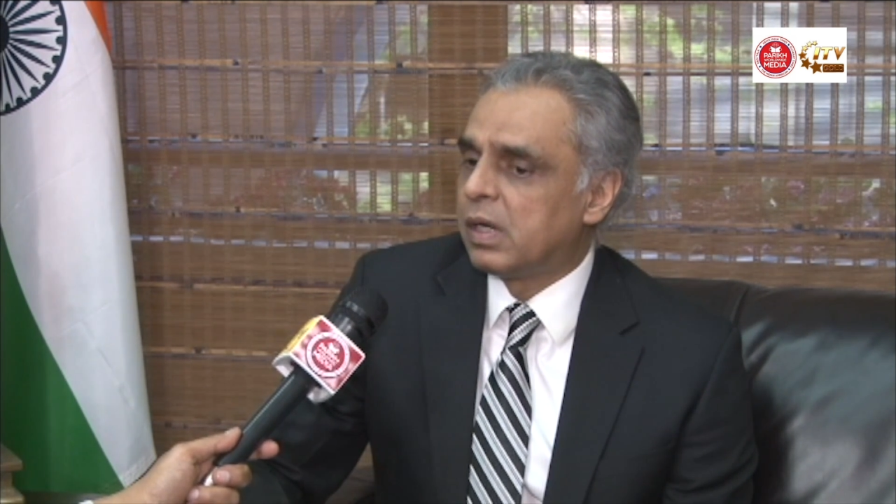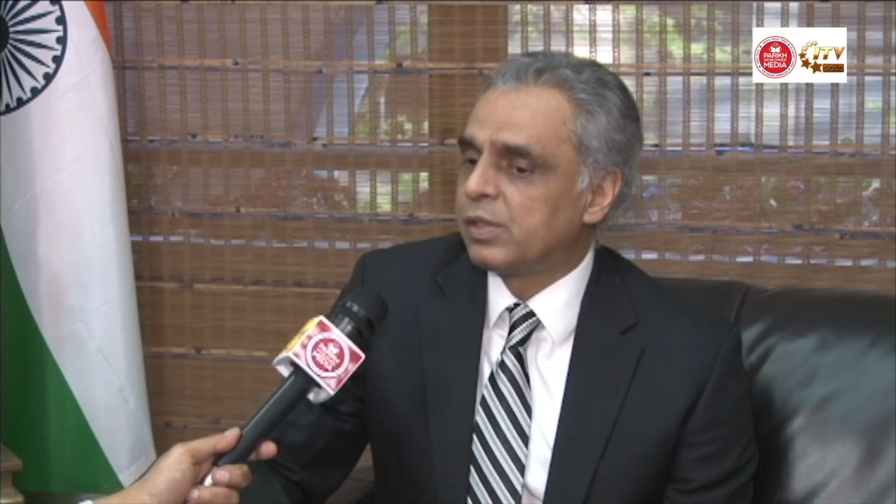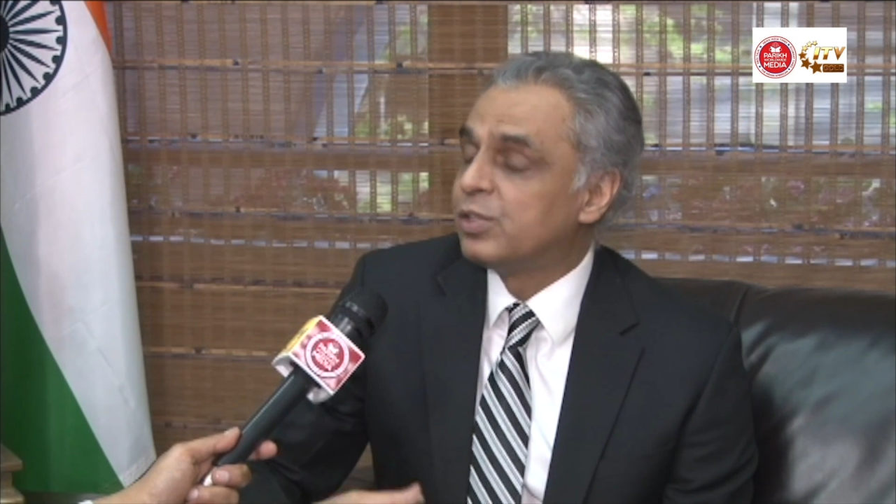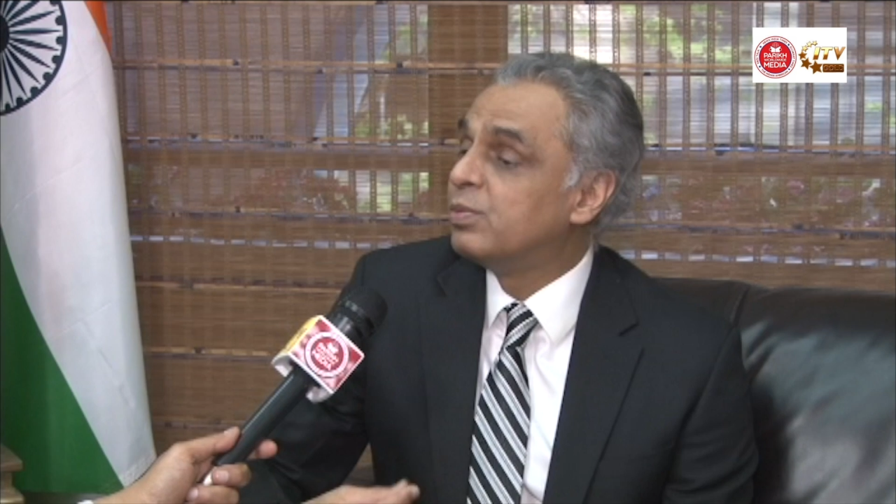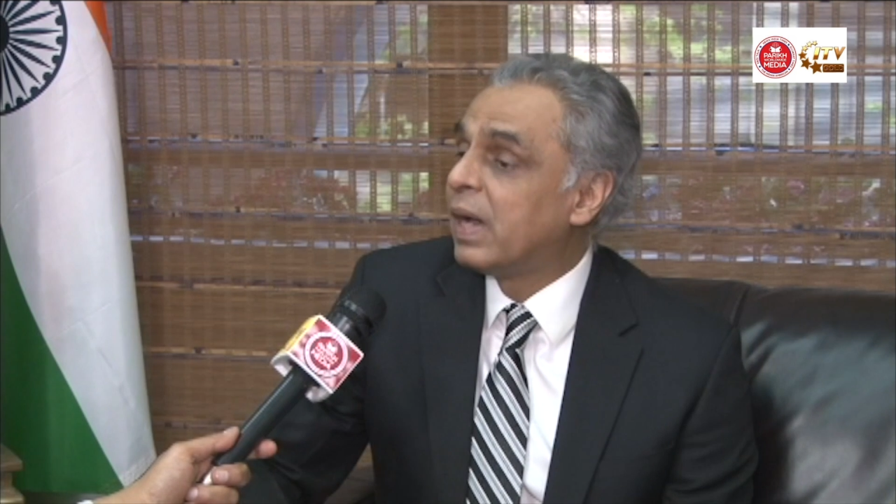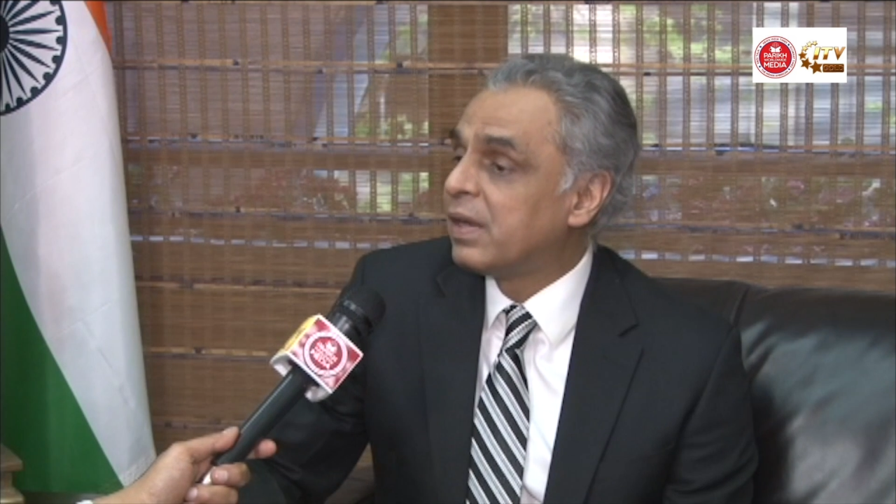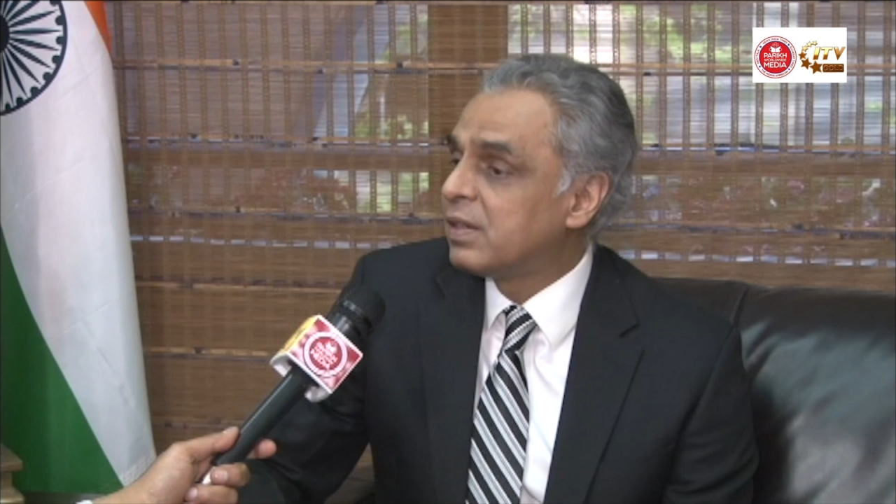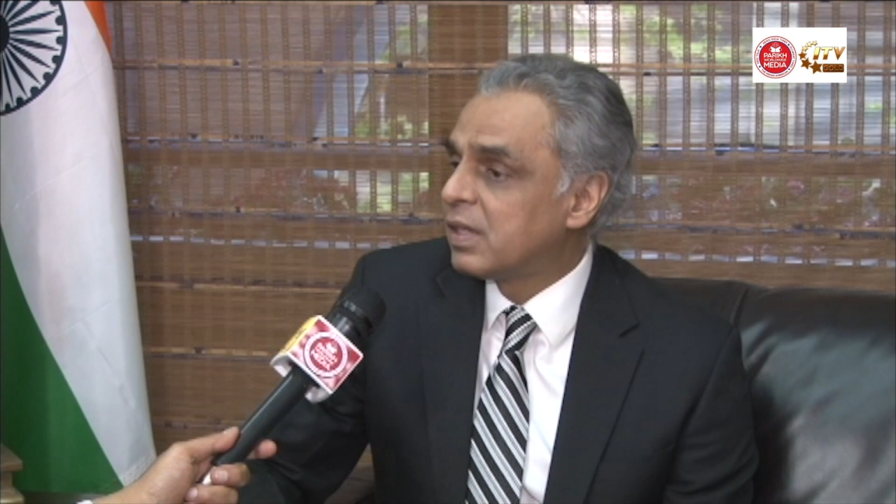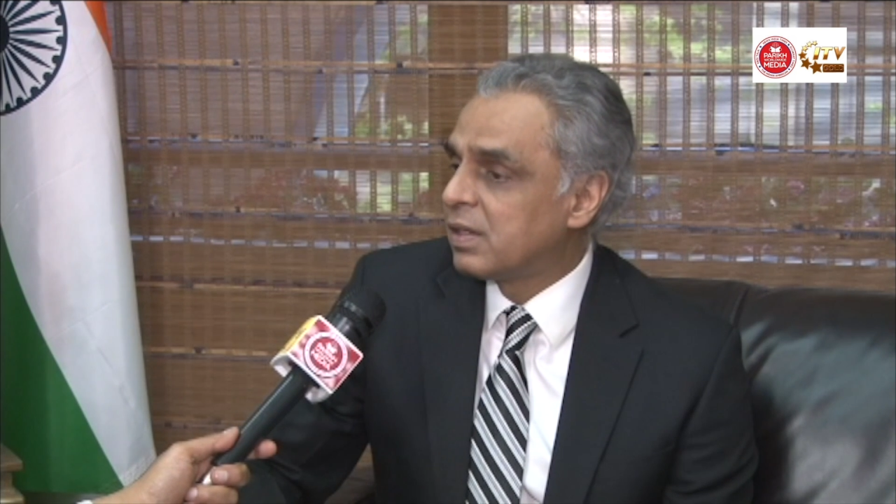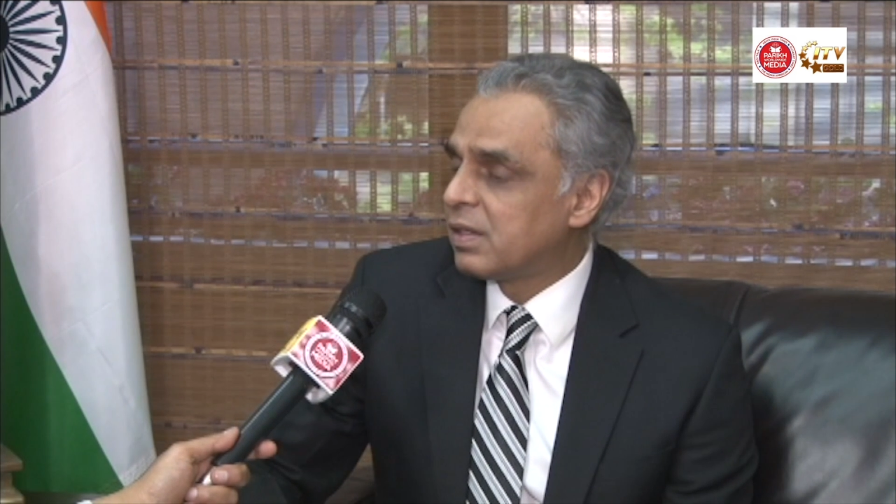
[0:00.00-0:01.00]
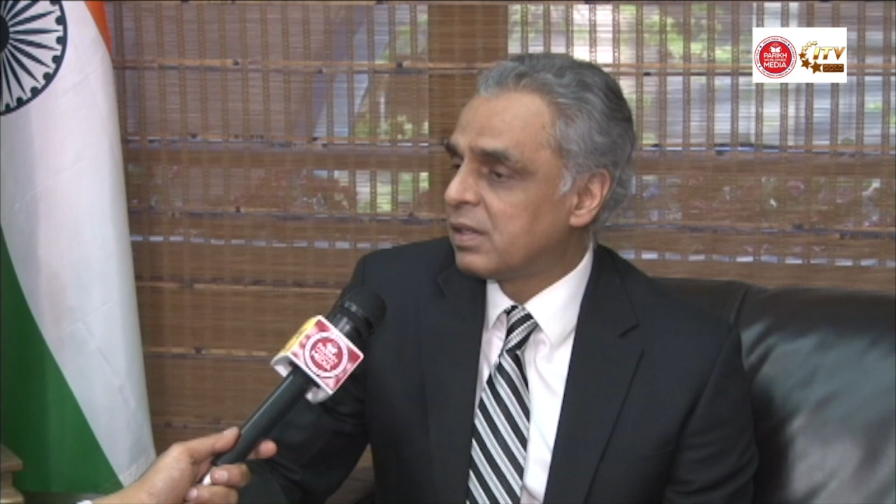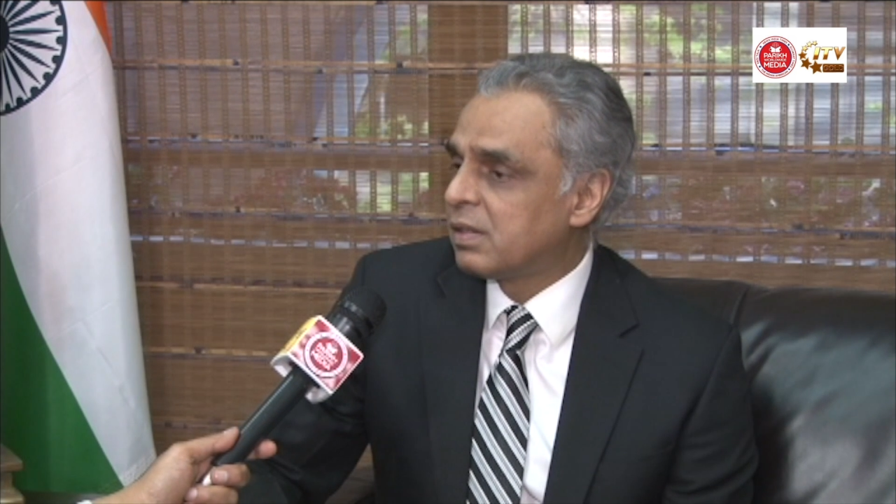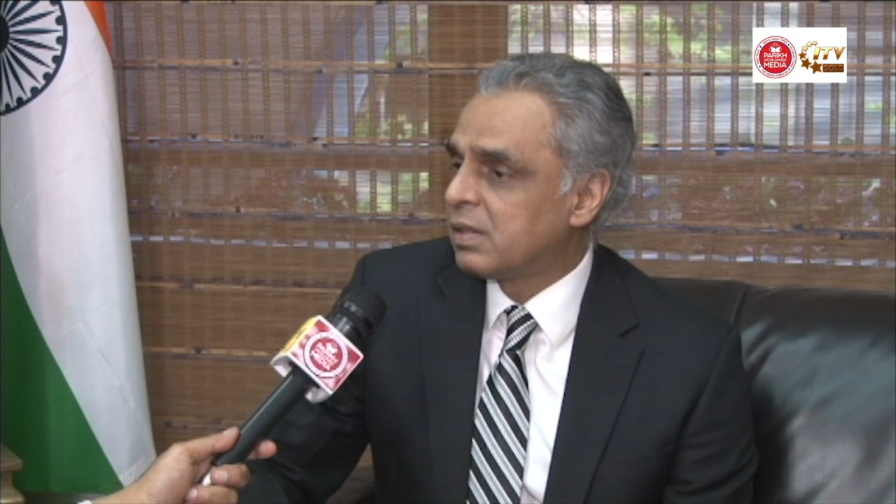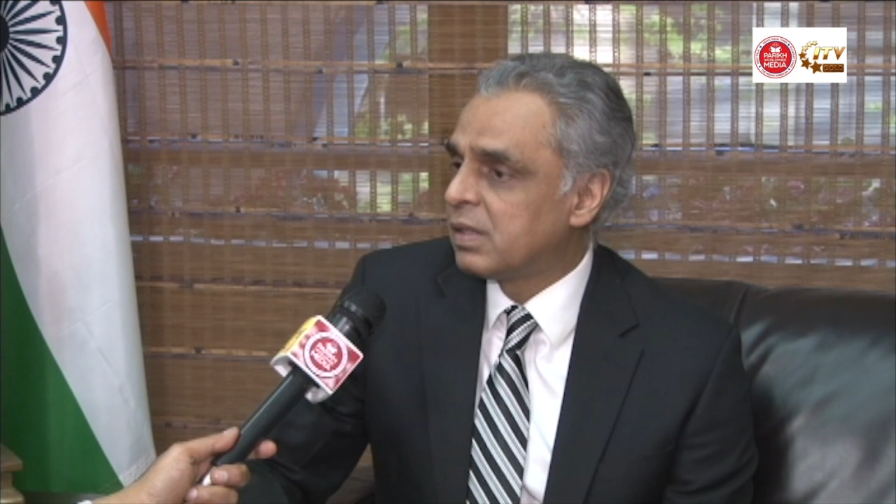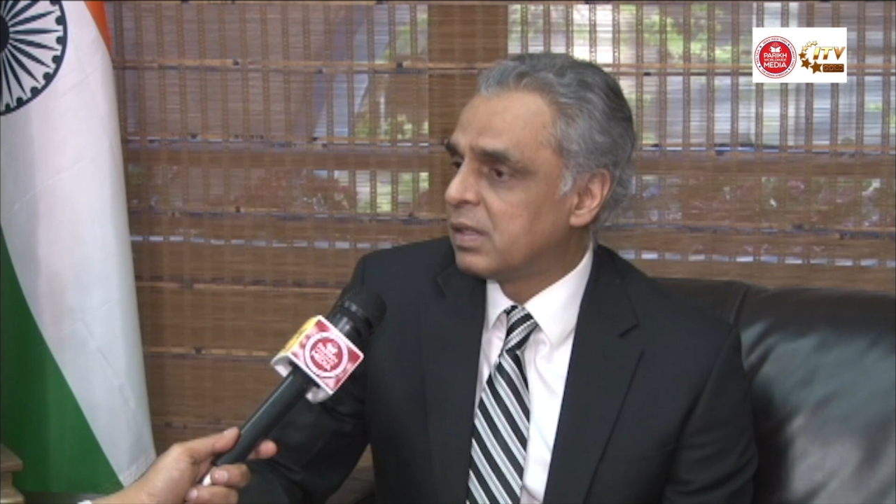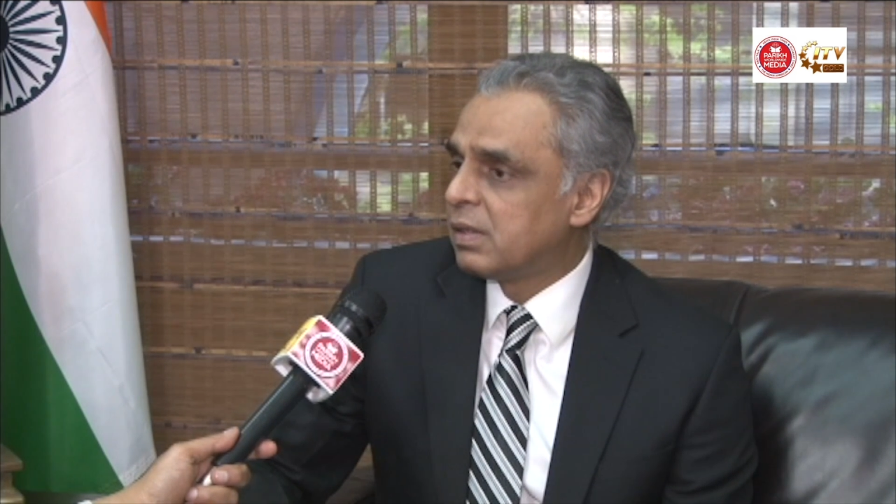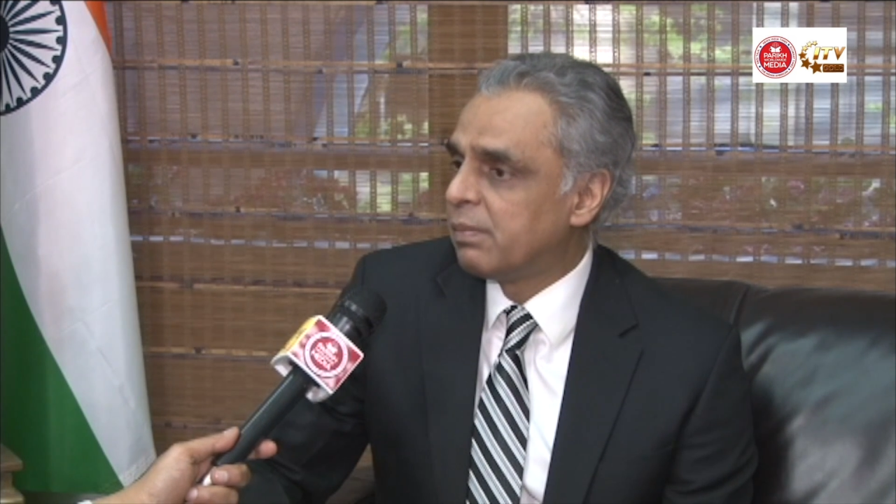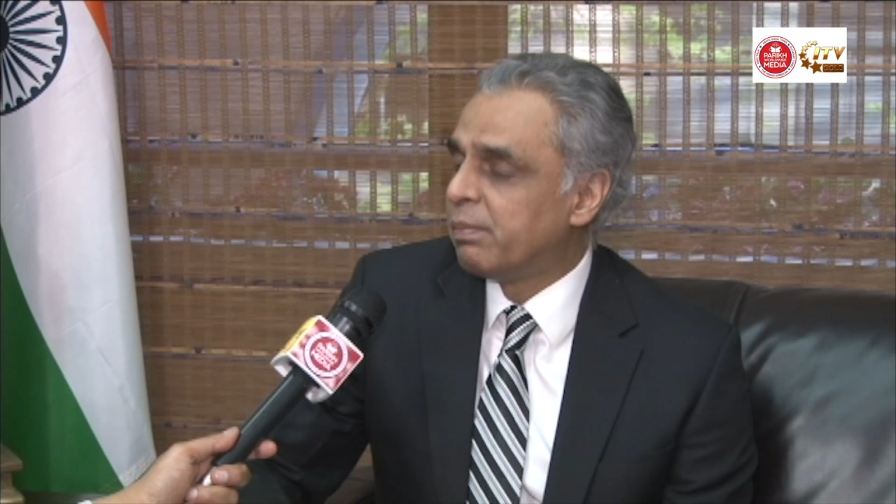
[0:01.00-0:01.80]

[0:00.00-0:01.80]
humanitarian